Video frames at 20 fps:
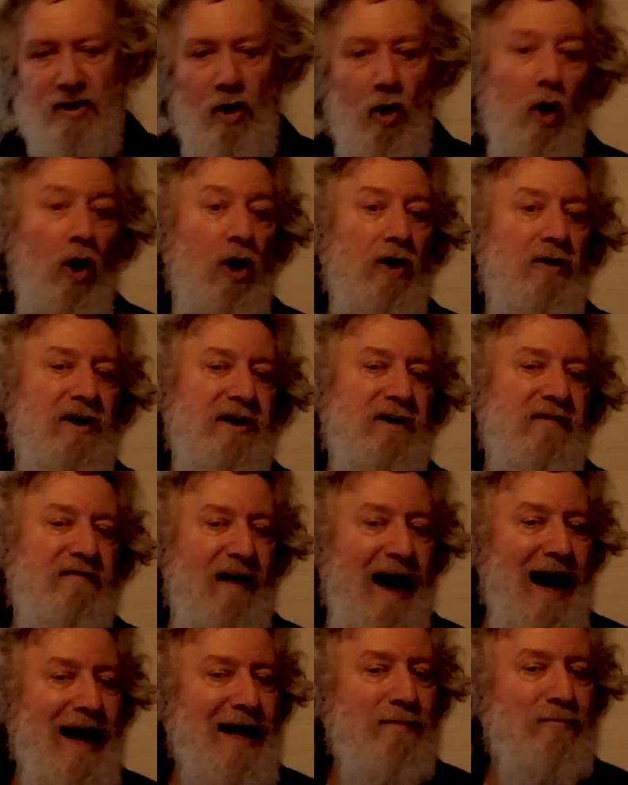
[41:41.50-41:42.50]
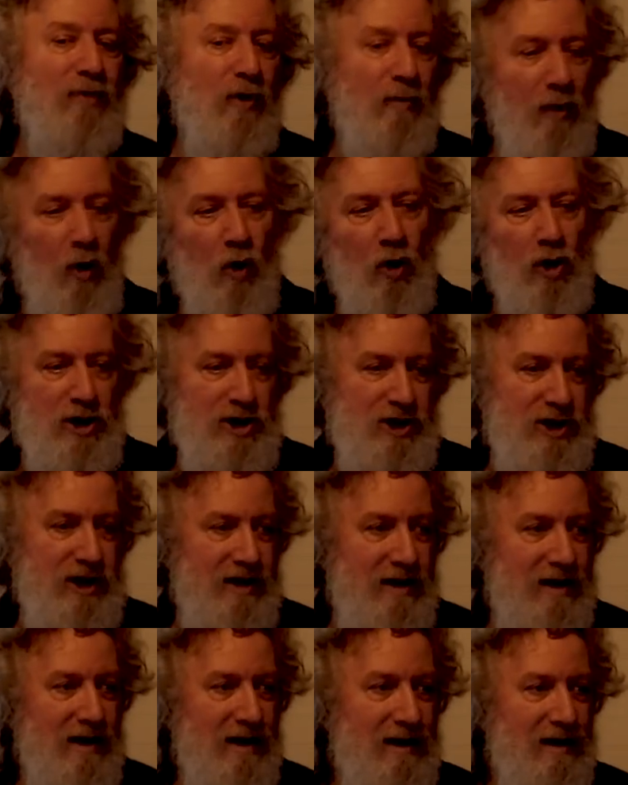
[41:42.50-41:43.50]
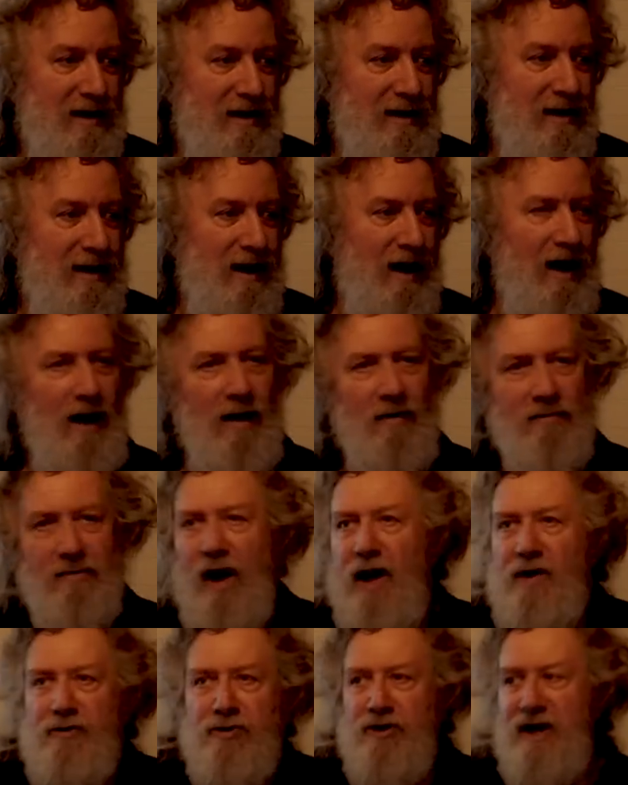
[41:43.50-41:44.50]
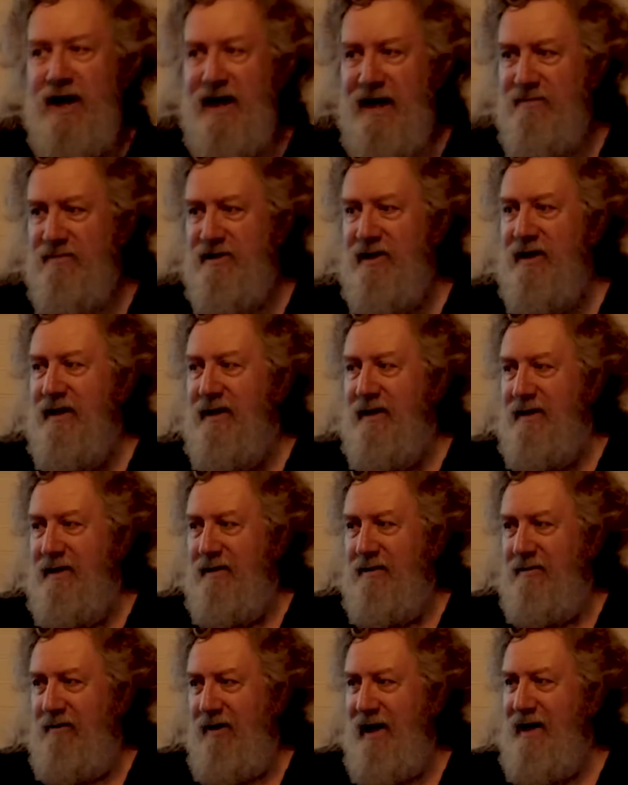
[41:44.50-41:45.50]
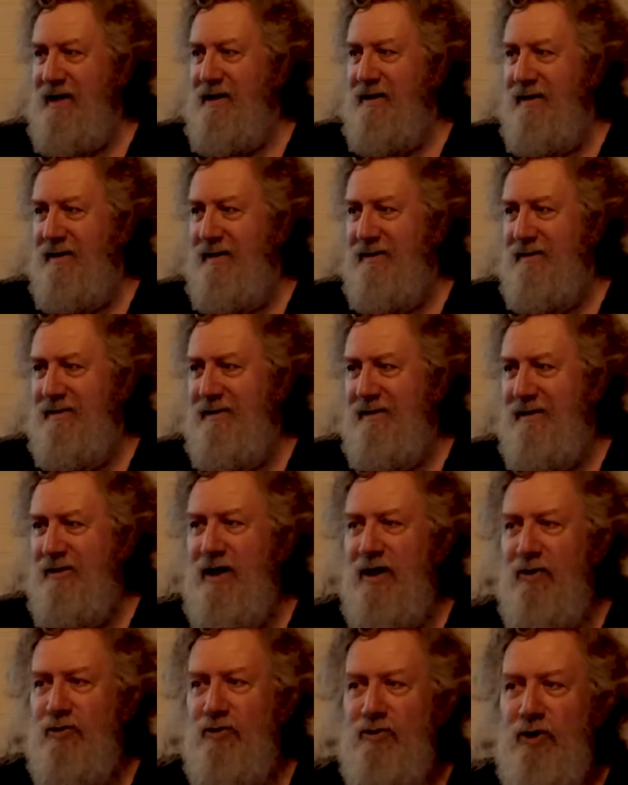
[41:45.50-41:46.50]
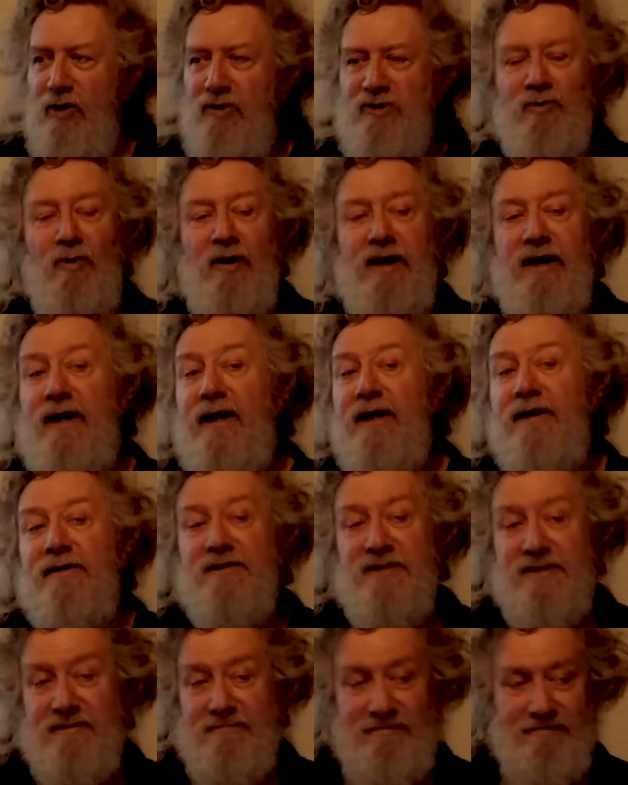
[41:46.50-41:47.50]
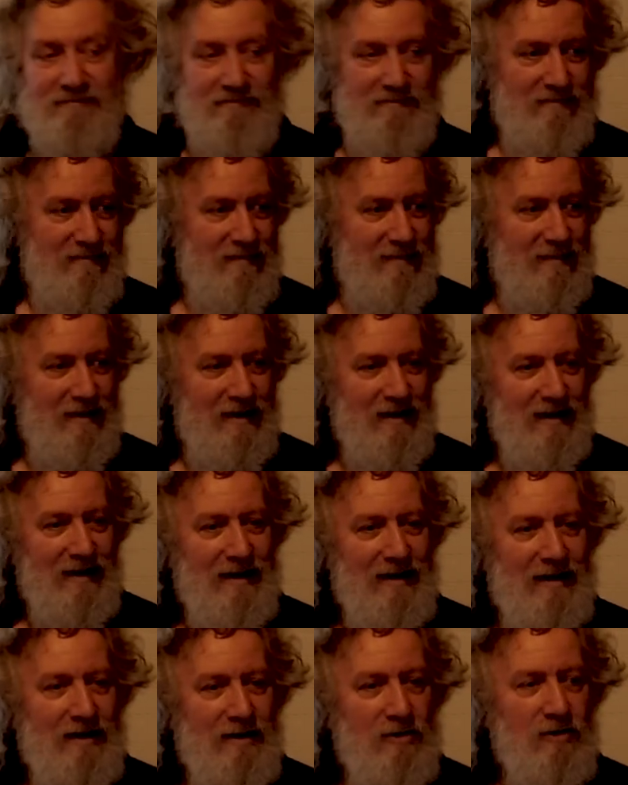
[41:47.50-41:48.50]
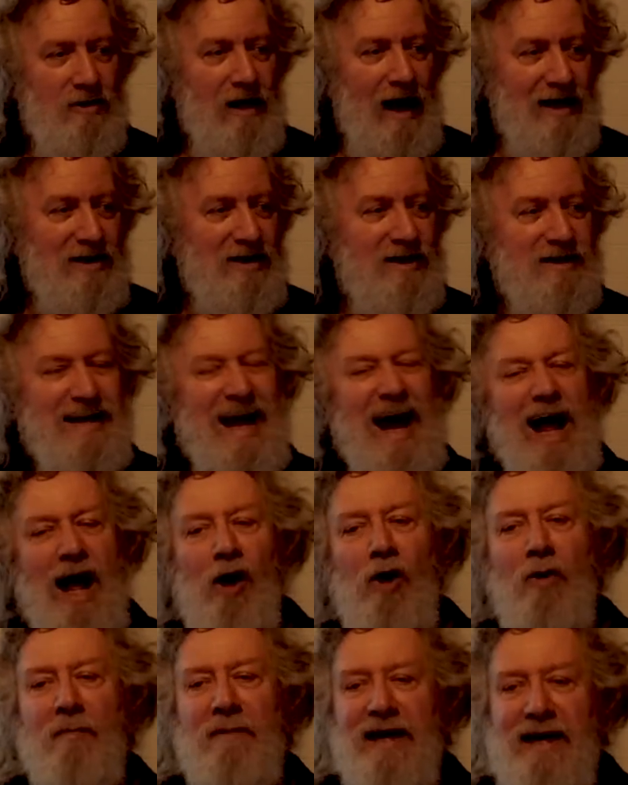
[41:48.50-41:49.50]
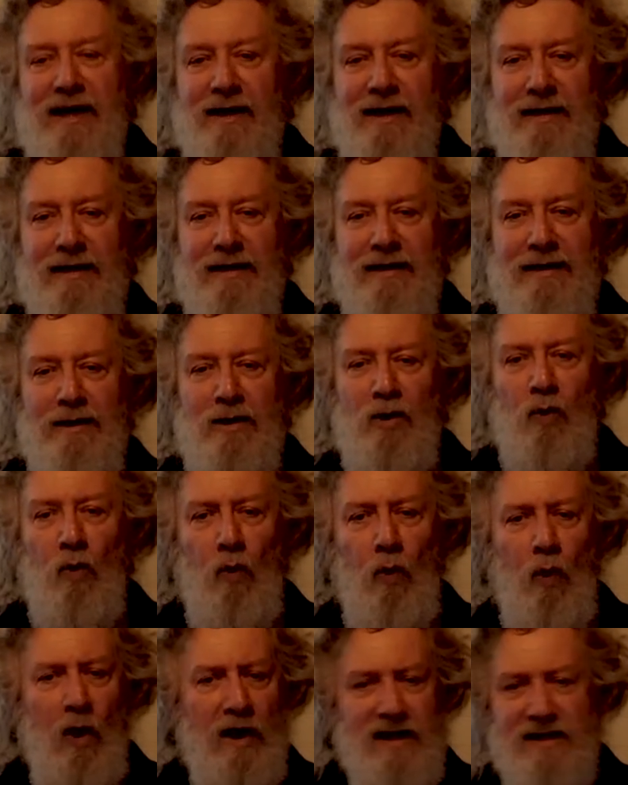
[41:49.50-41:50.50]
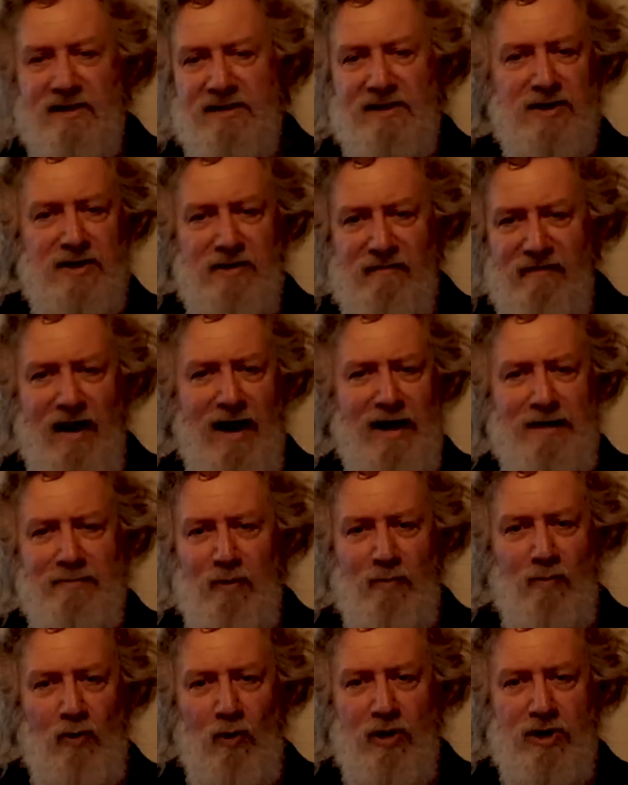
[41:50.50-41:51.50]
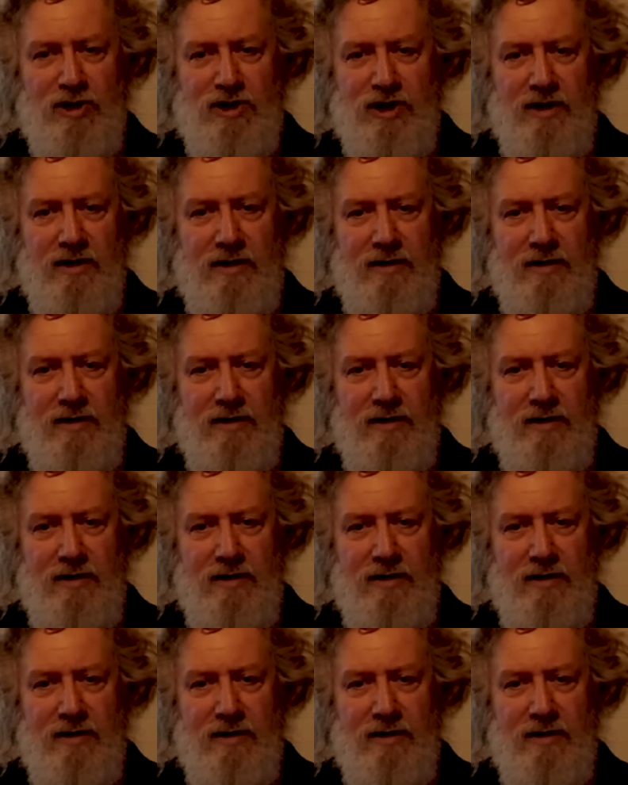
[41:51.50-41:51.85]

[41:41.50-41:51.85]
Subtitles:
or the divine proportion? Other names, right? Who knows what it is? Who could actually tell me what is the divine proportion?